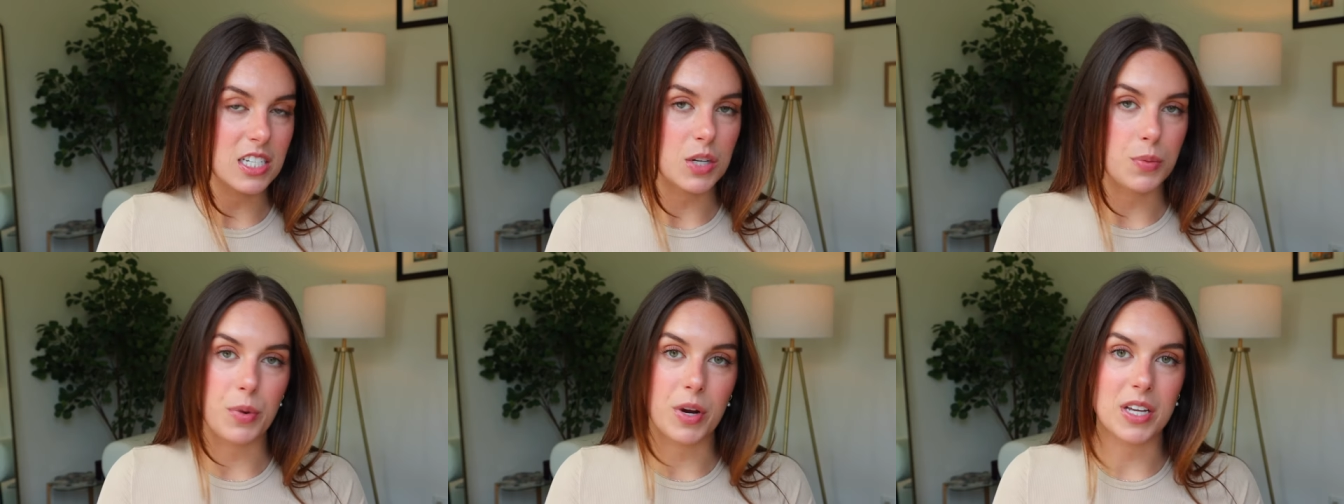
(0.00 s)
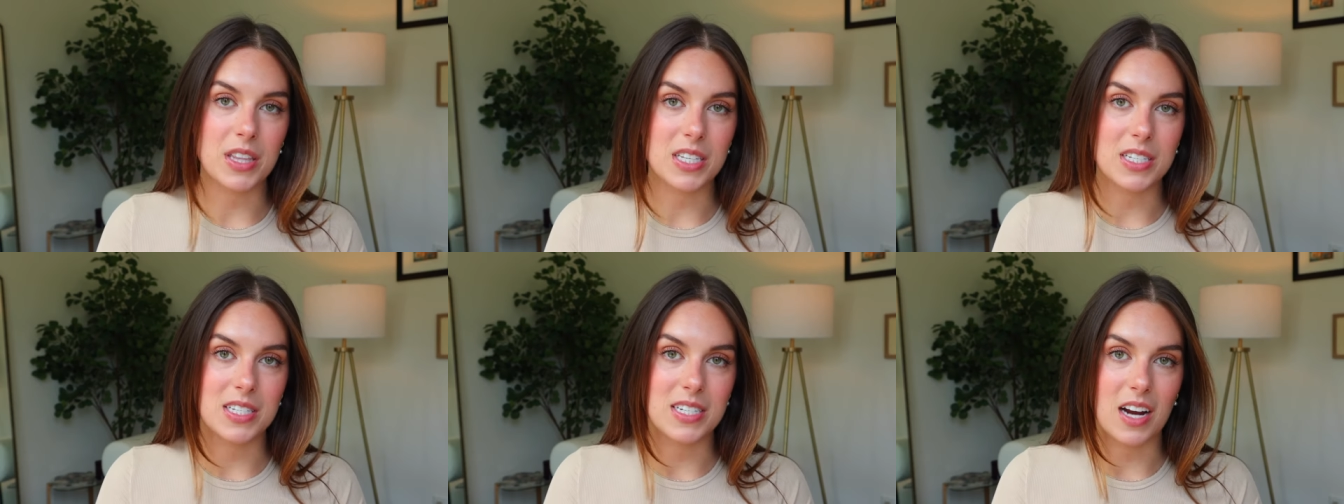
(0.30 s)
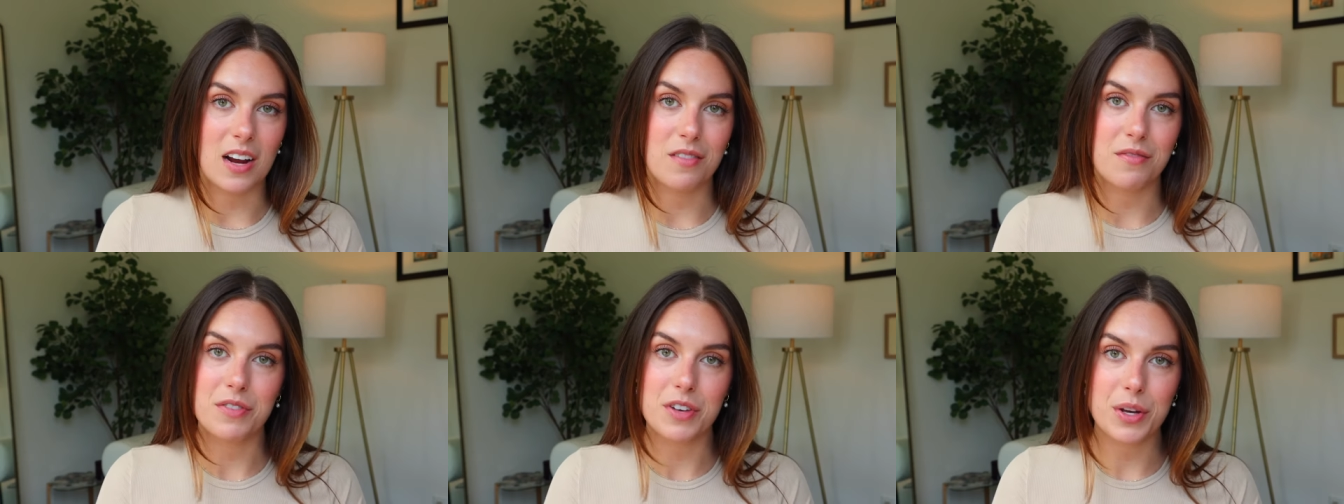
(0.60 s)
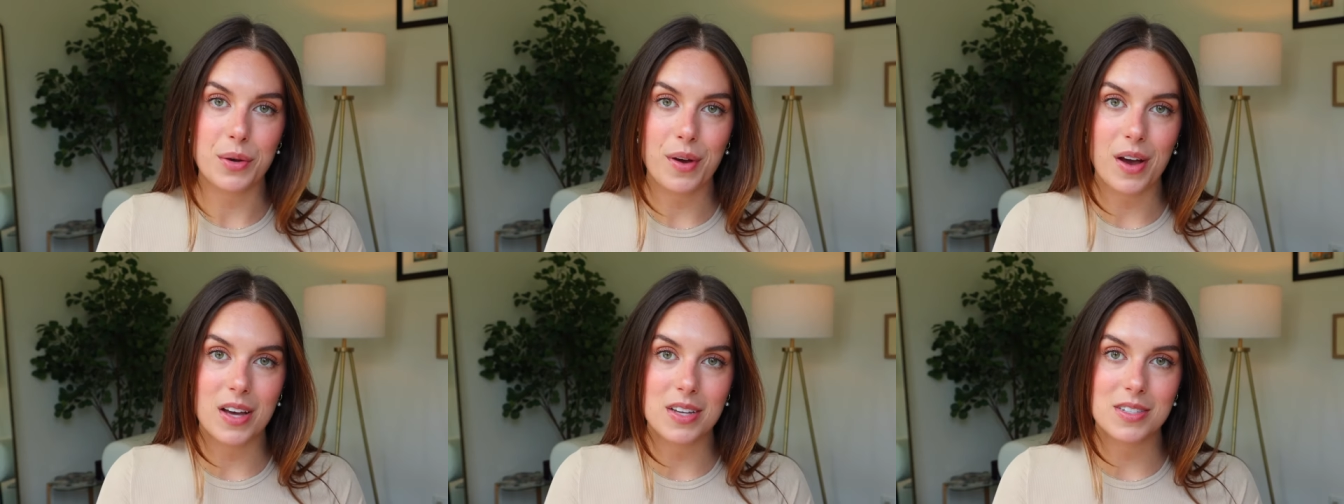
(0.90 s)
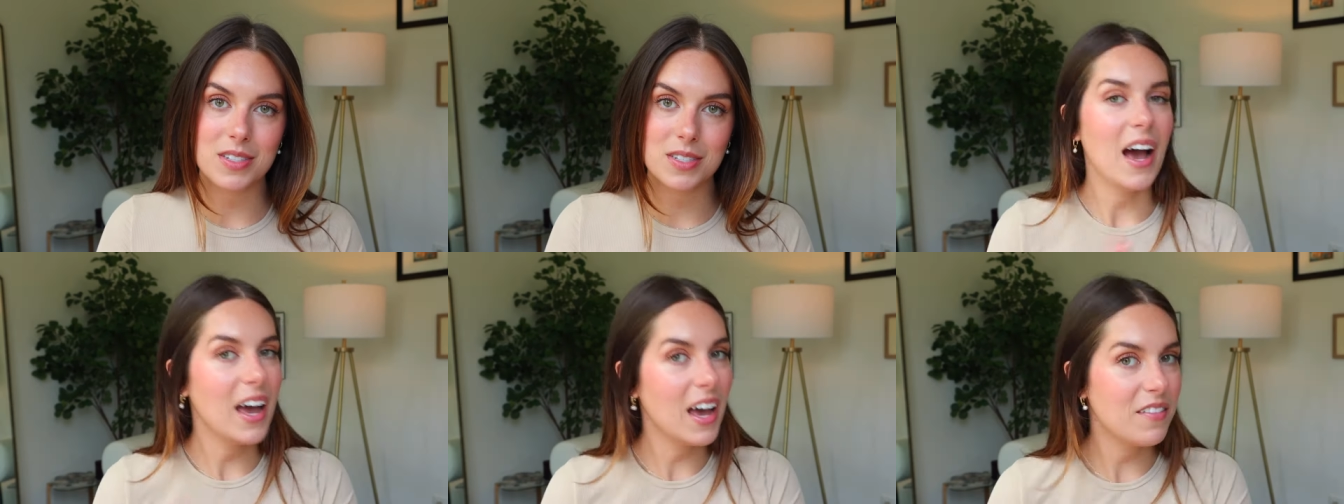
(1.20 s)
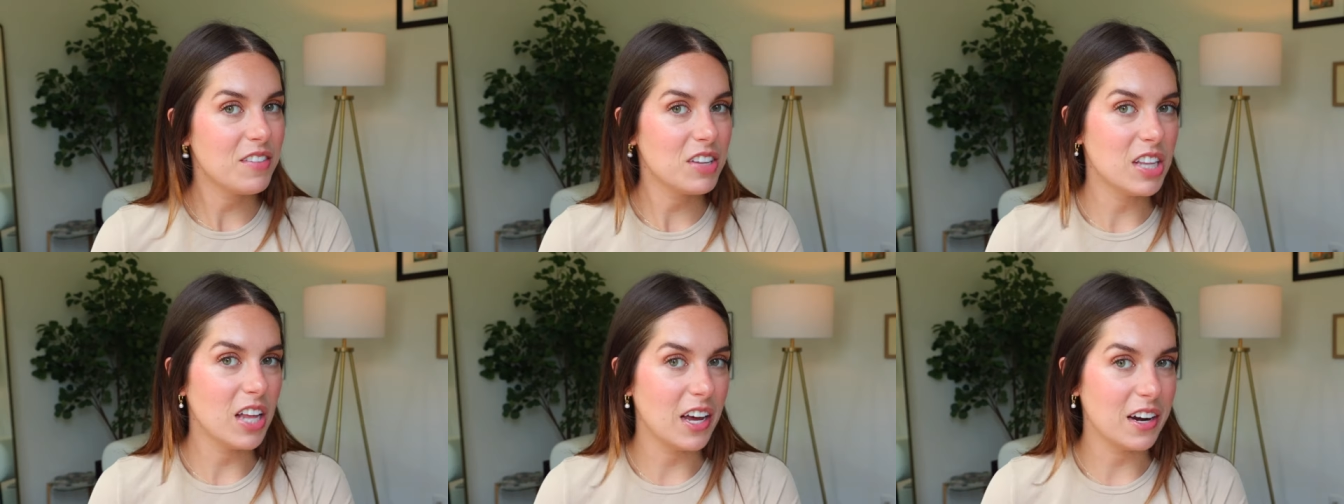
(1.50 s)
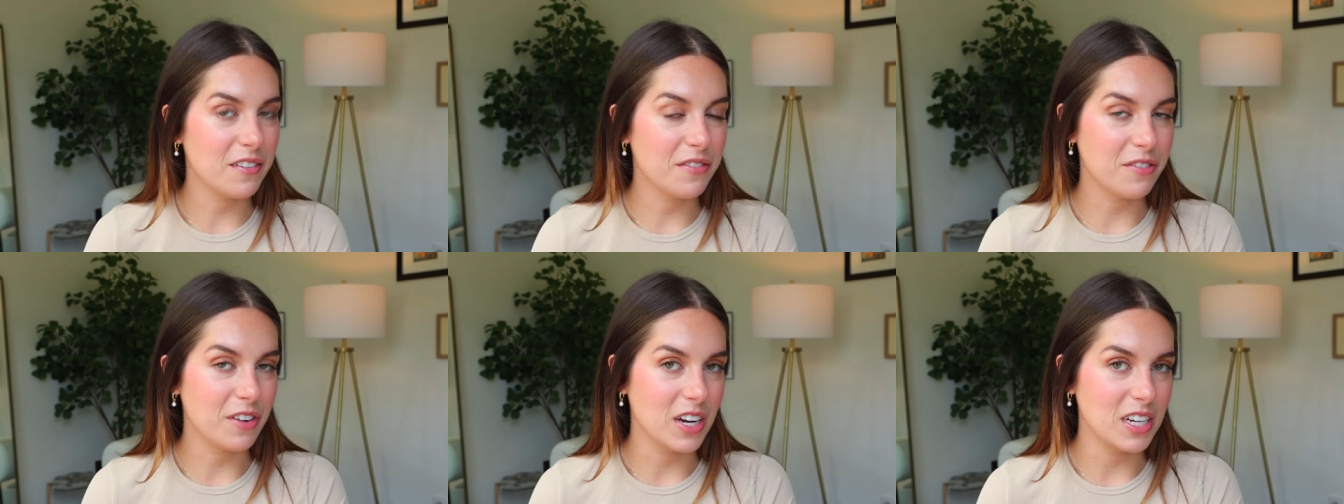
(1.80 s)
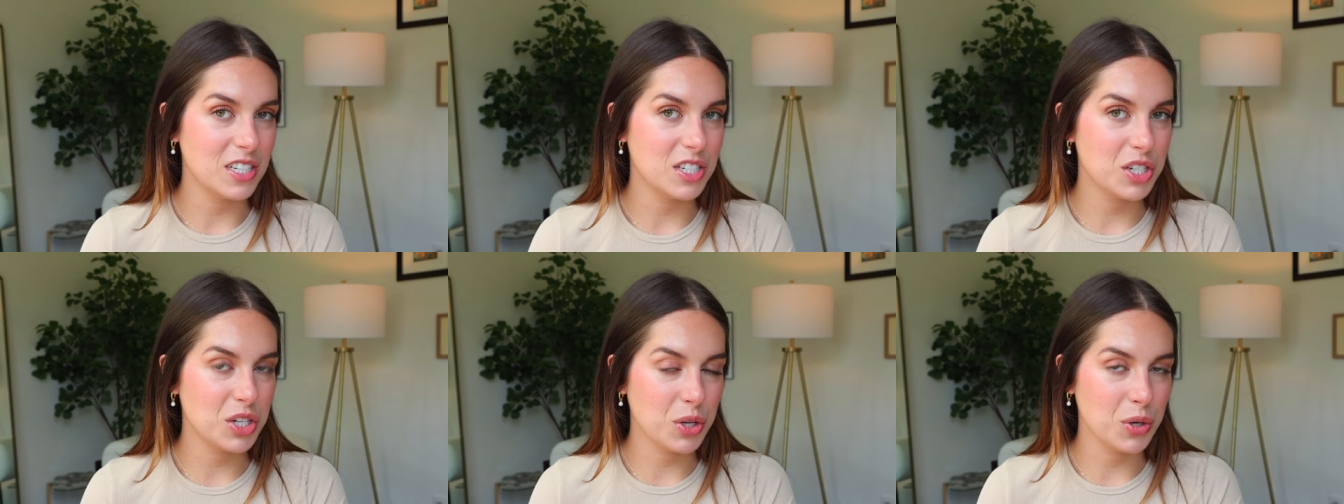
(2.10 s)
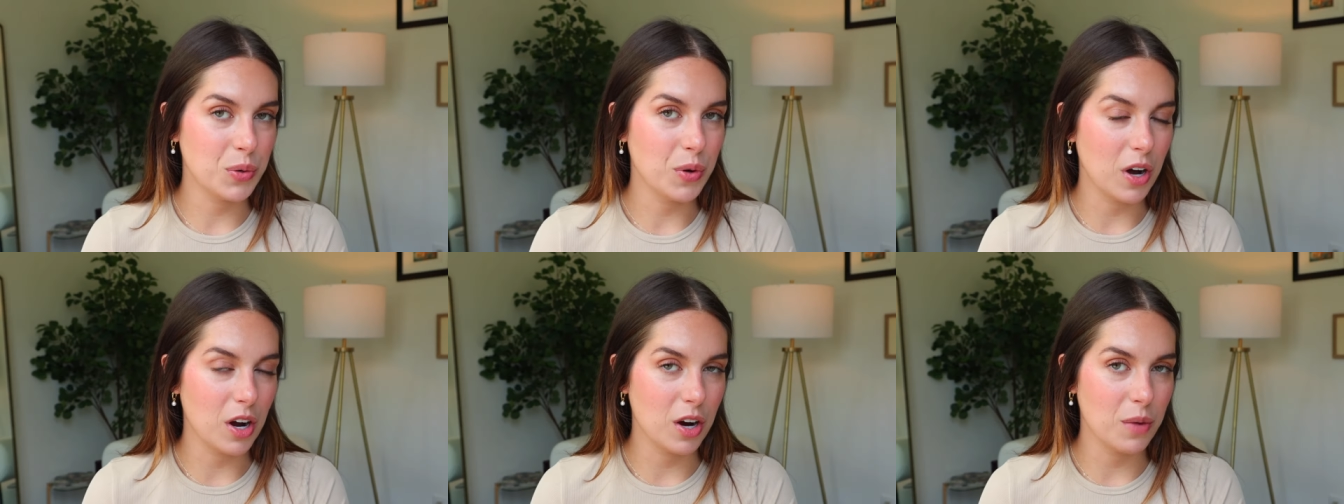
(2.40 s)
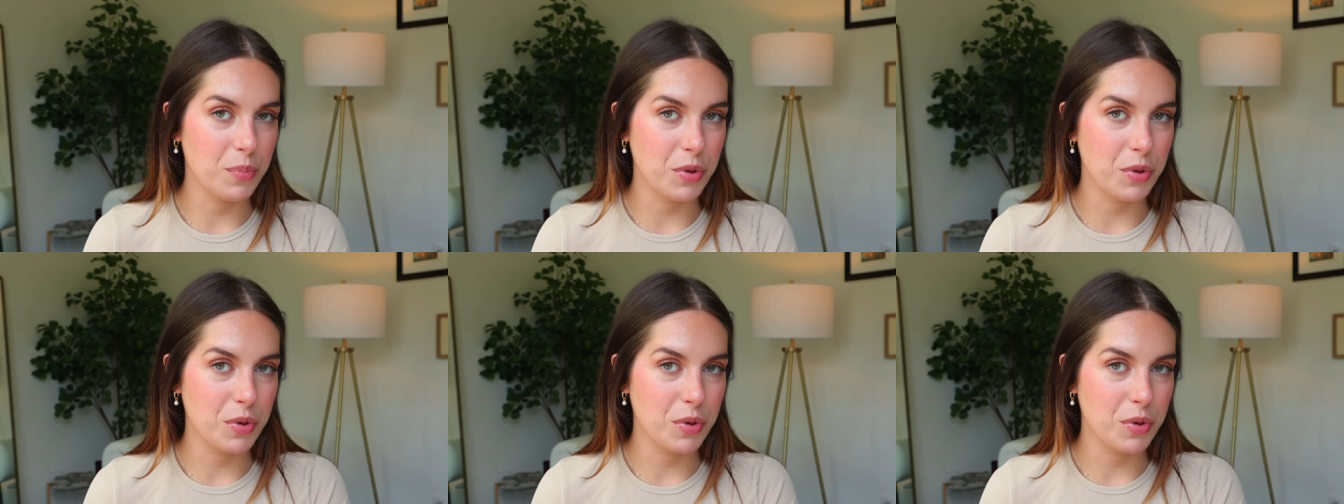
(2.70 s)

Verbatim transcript: to break this down for you guys. I have a lot of friends who are